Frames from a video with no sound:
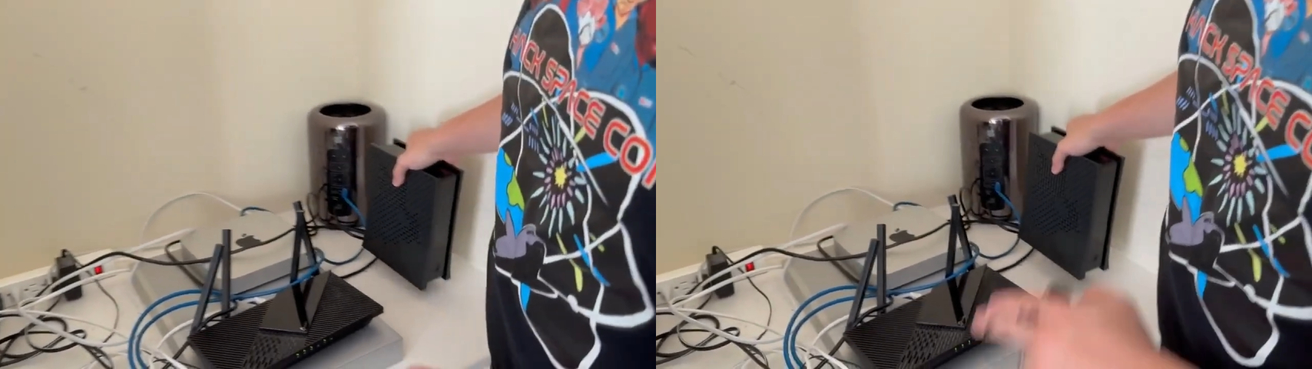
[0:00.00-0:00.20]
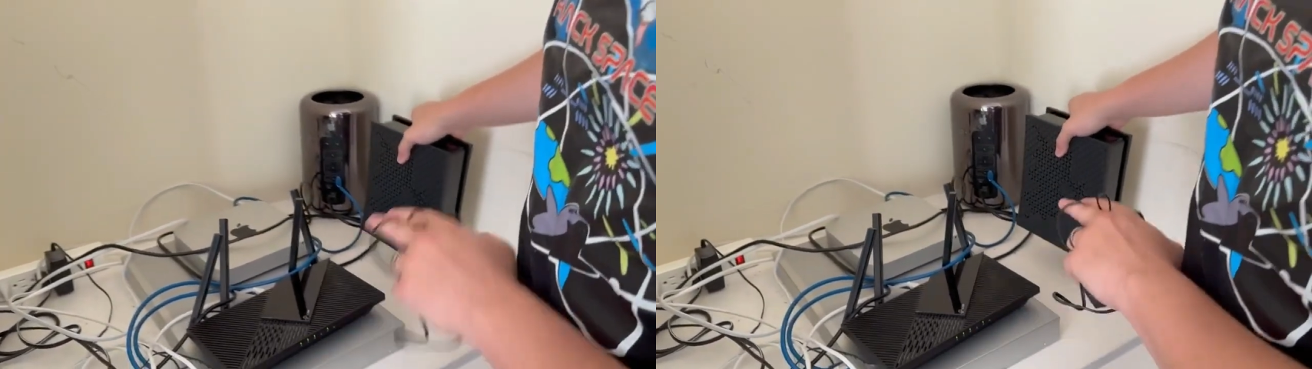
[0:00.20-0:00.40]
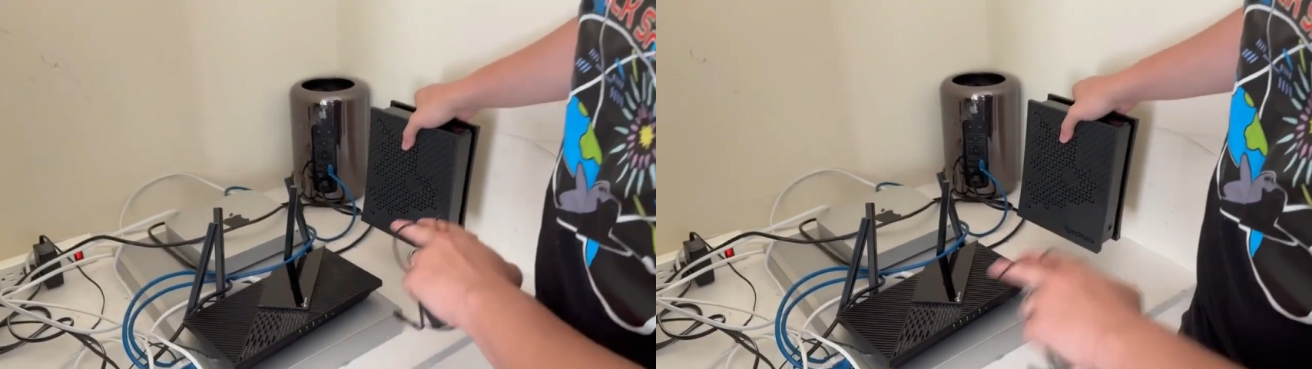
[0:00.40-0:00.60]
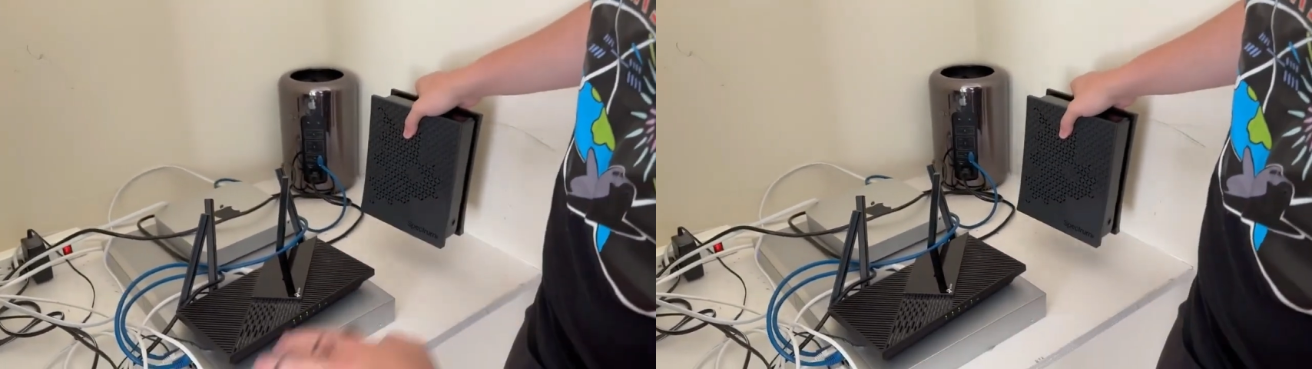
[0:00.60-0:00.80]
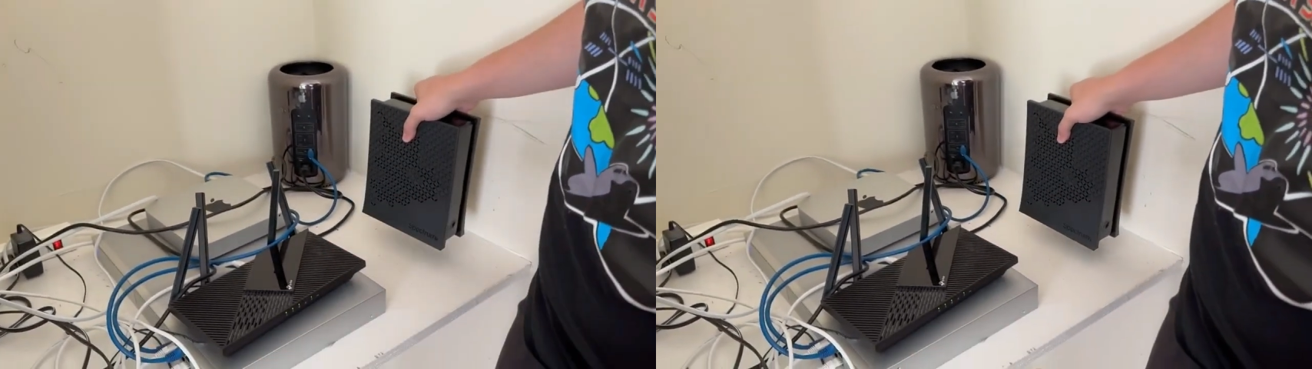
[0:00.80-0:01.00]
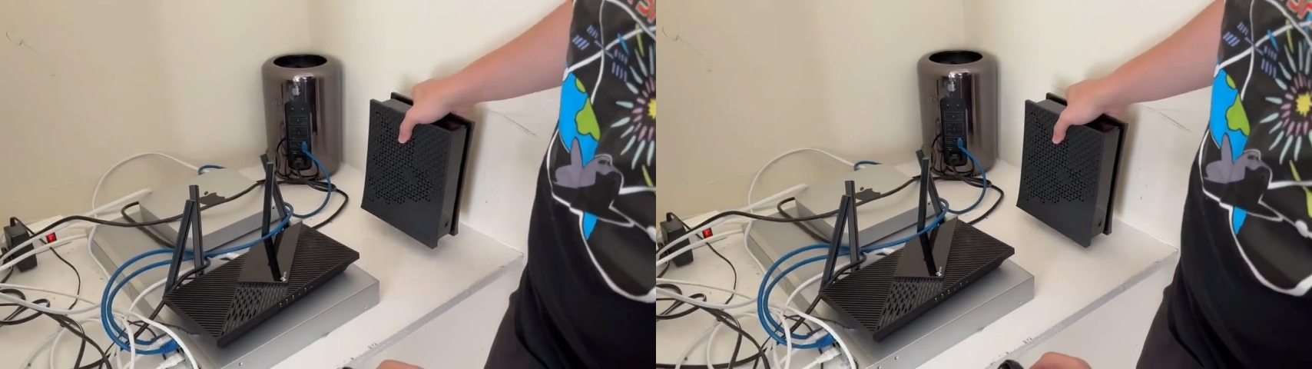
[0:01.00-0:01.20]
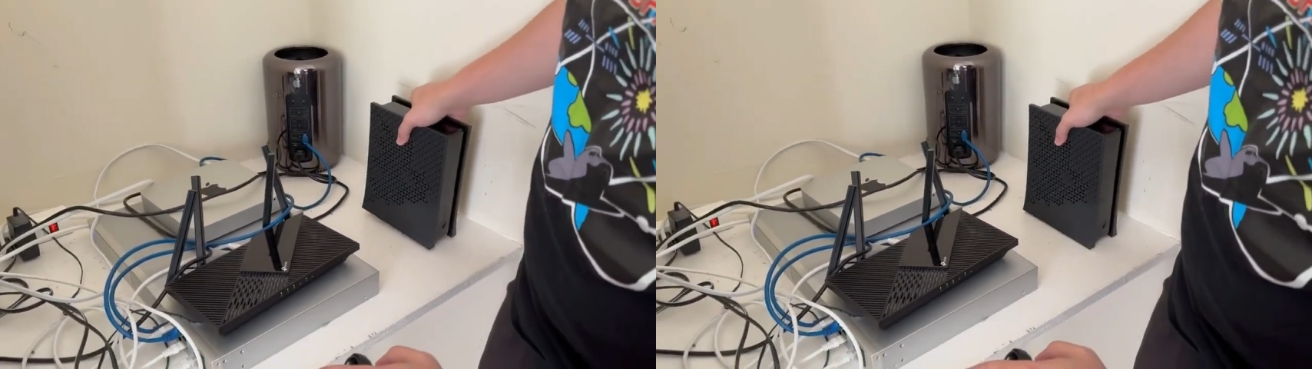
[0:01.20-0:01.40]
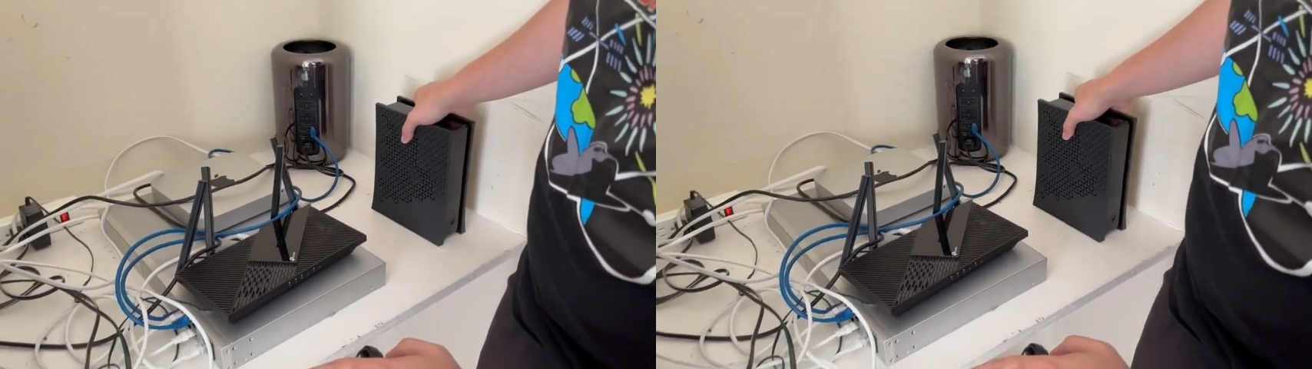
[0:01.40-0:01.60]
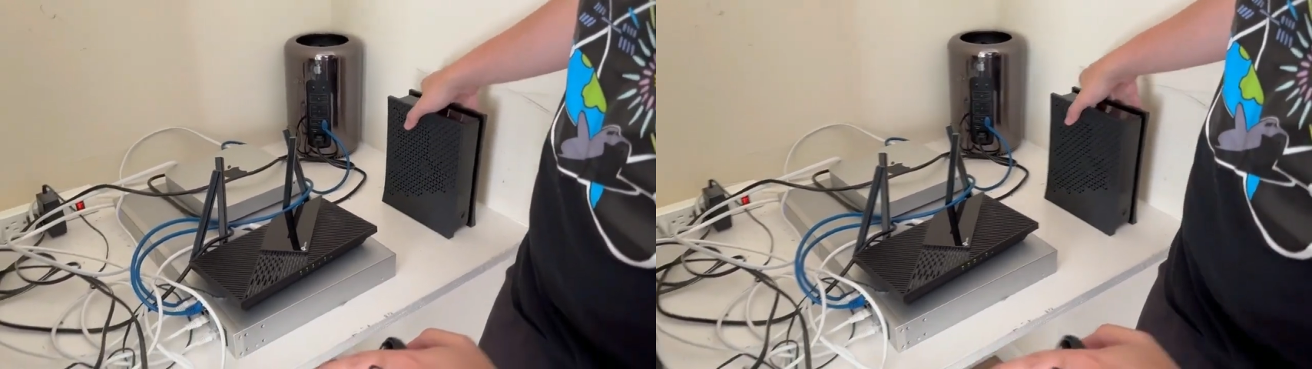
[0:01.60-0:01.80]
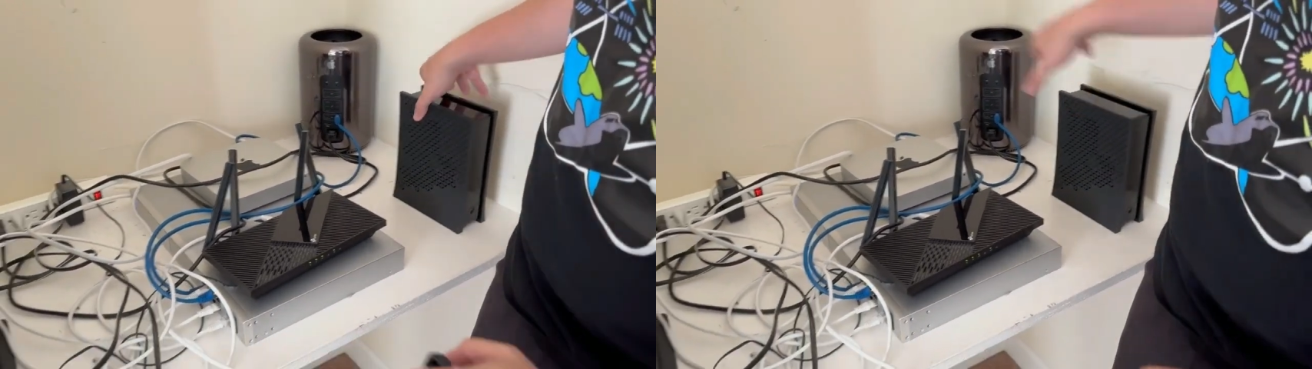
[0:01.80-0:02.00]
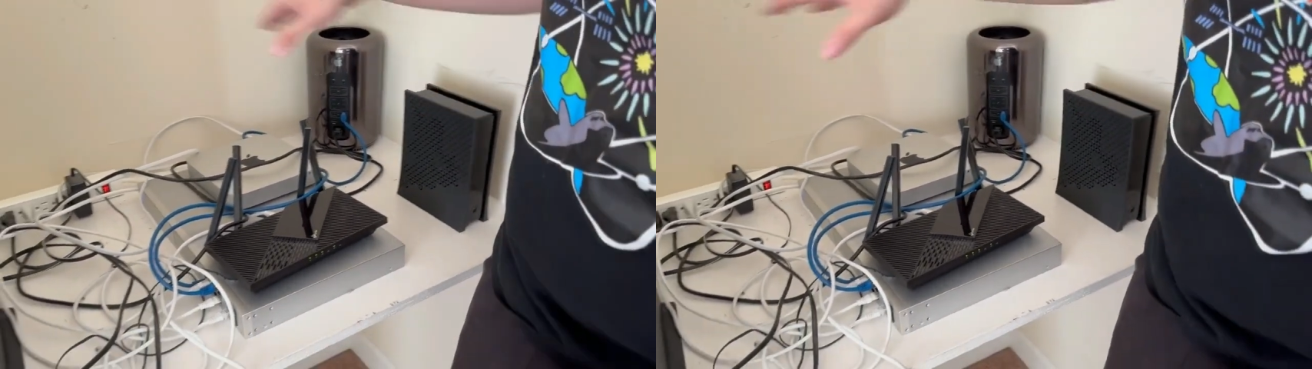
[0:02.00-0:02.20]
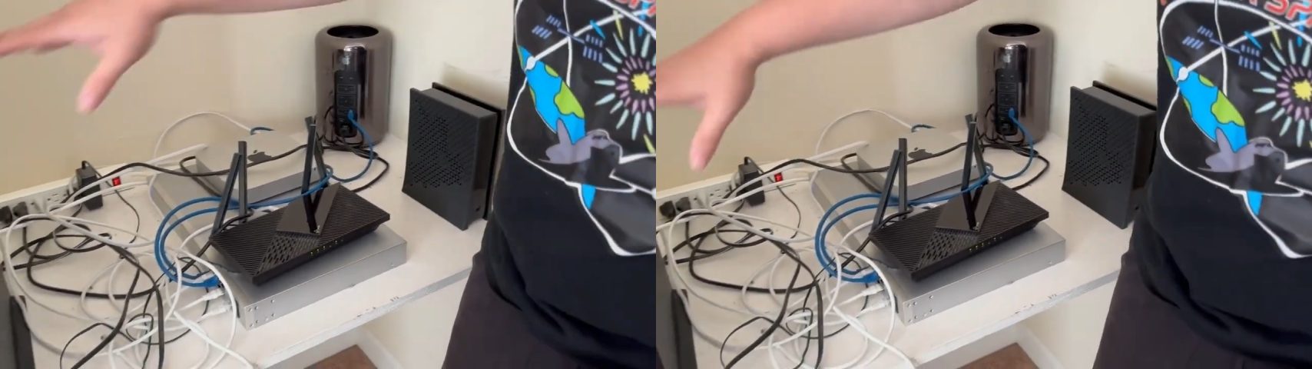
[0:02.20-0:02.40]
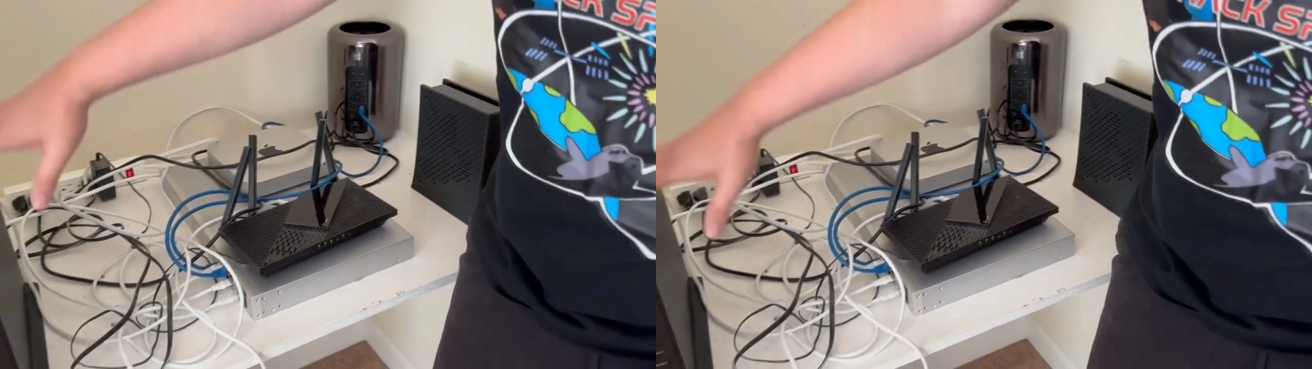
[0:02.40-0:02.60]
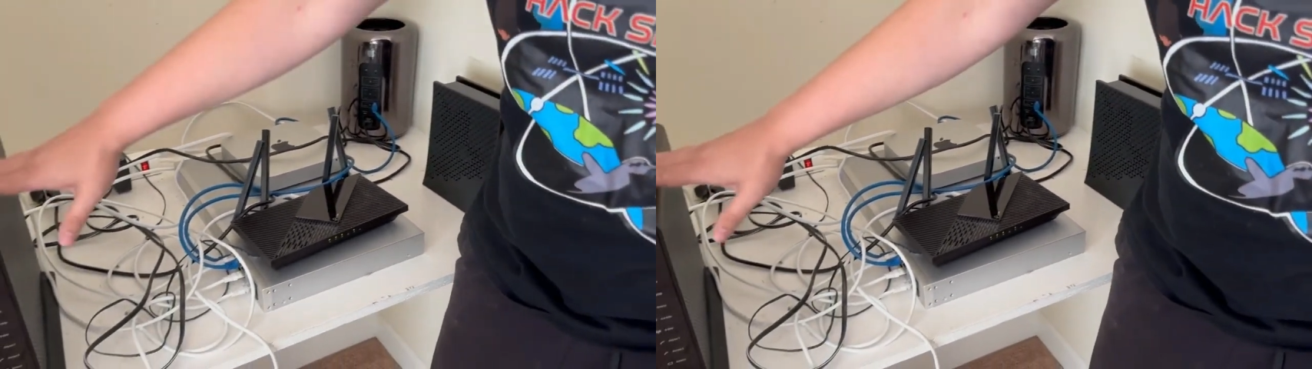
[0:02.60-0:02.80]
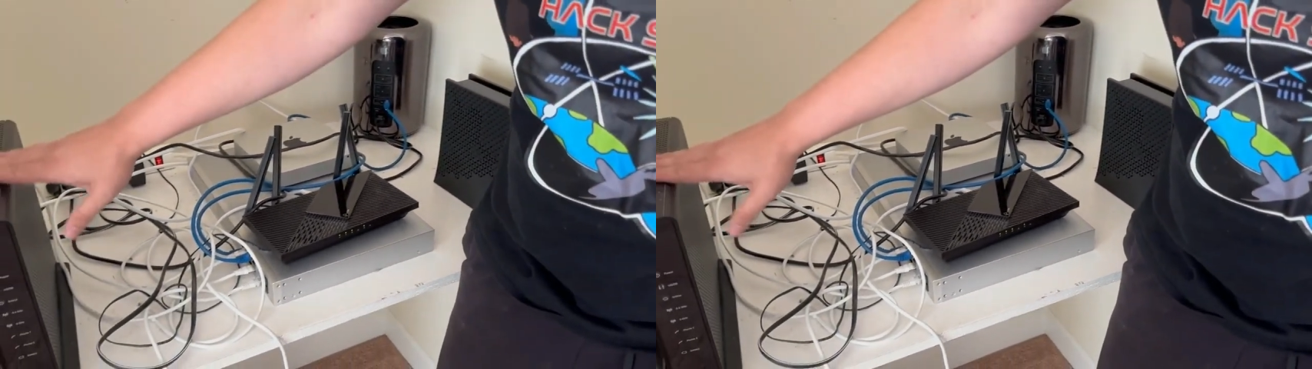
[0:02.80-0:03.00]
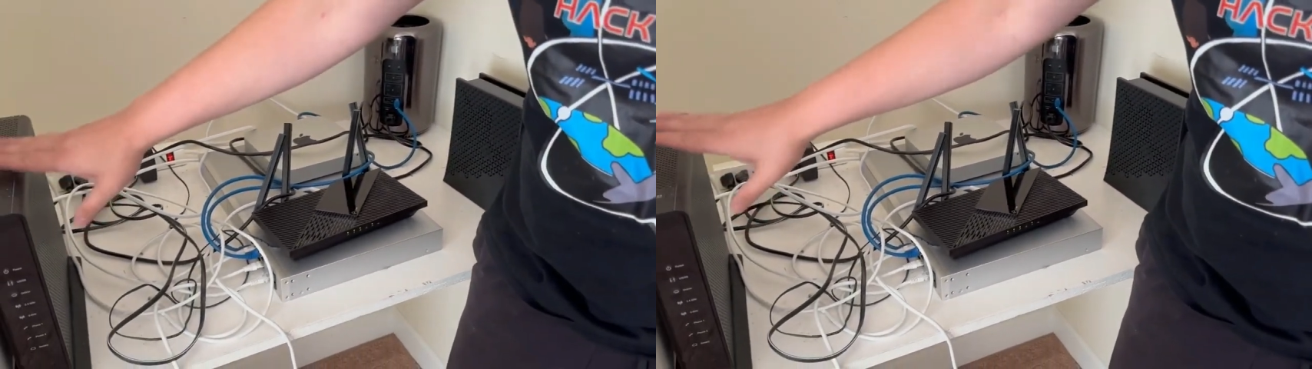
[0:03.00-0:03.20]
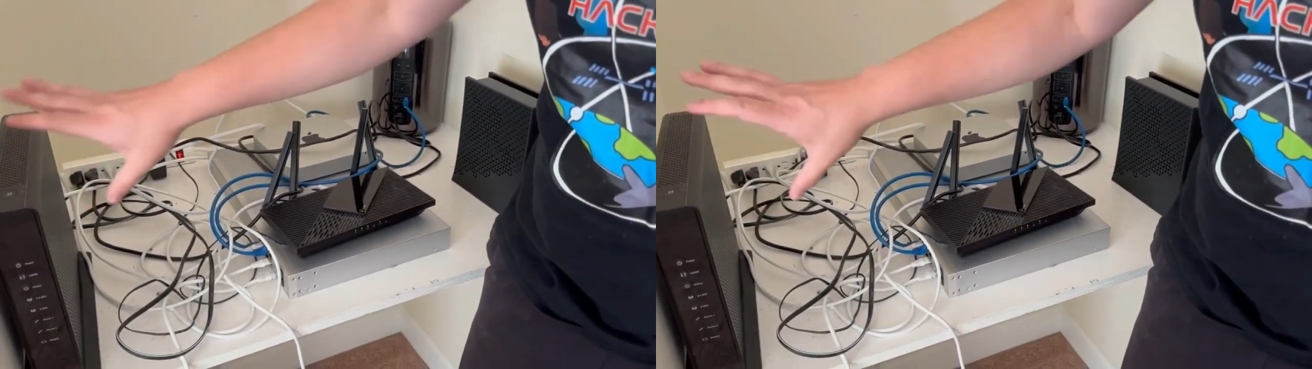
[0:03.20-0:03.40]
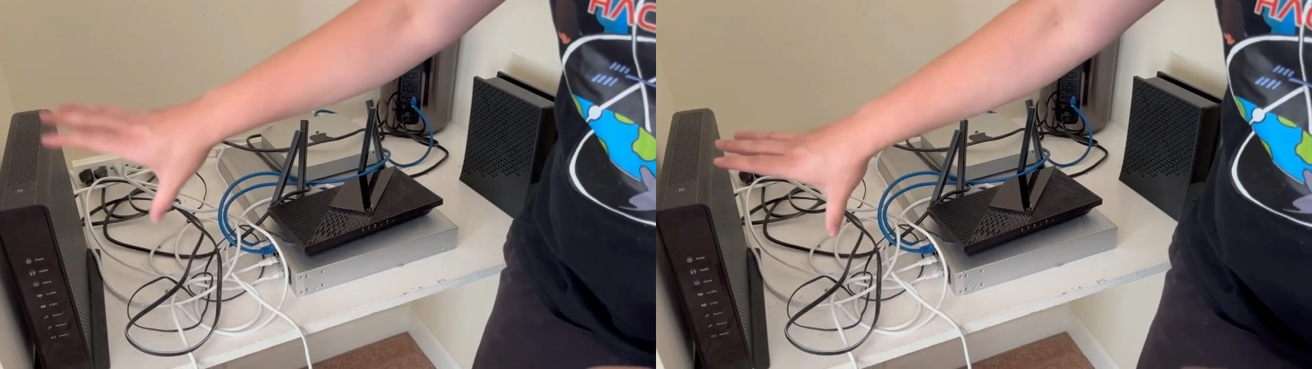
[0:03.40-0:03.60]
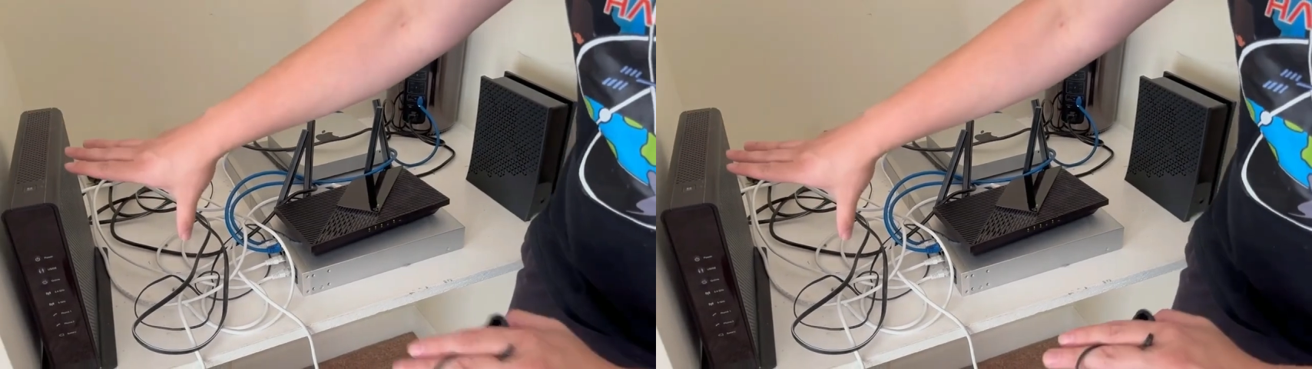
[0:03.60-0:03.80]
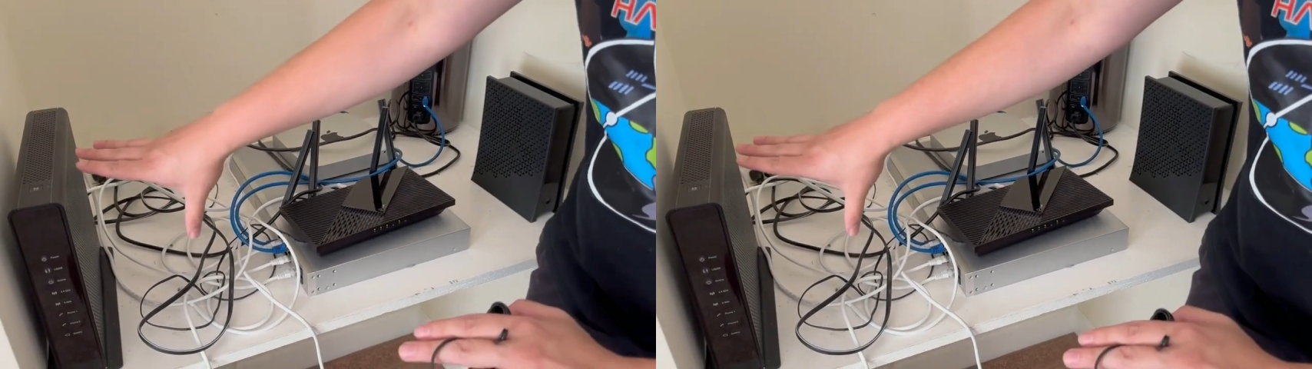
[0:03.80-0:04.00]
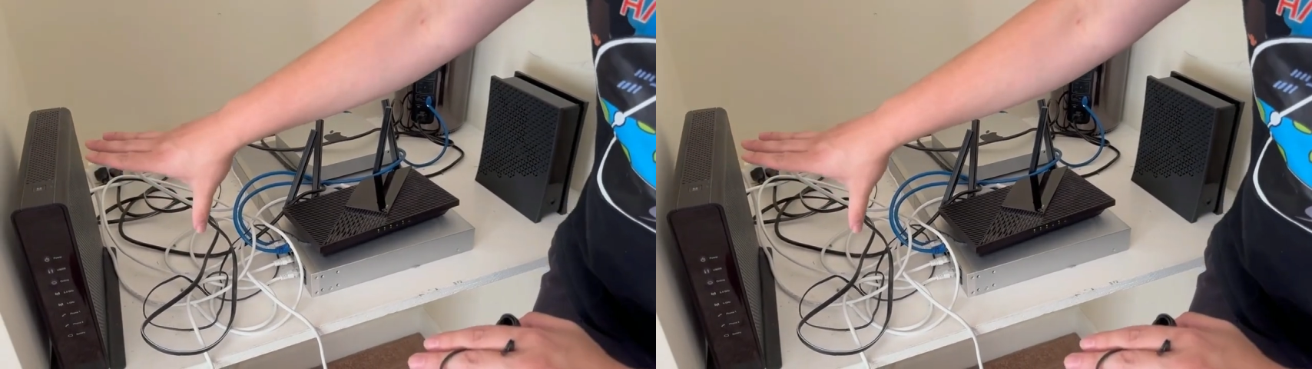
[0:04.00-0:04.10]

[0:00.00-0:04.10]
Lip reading: Nobody's mouth can be seen.